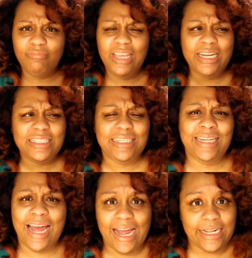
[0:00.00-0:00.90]
It is
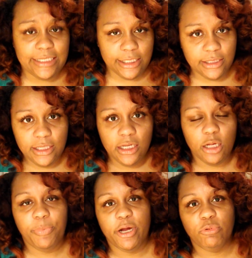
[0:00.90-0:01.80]
not
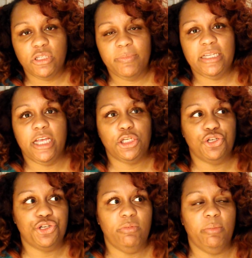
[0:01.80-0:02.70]
comparable to my texture
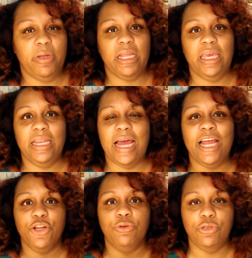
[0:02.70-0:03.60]
treatment, but again, I
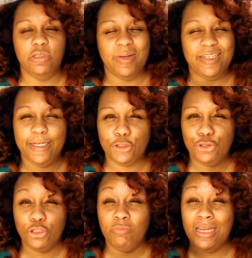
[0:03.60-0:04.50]
don't use my texture
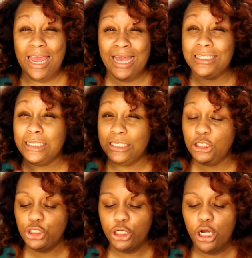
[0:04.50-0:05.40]
treatment as a
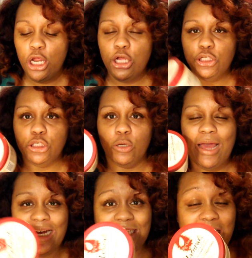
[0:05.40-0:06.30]
conditioner, so
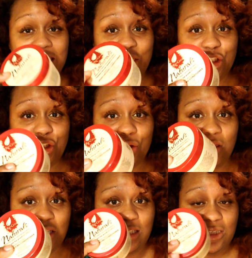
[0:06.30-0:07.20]
as a conditioner
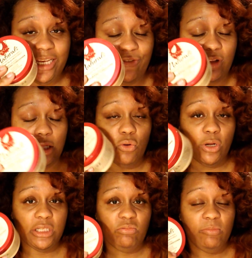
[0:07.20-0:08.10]
this is definitely
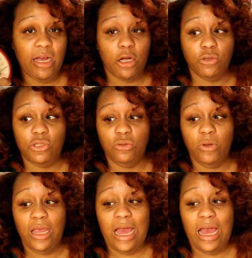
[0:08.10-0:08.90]
going to be my go-to.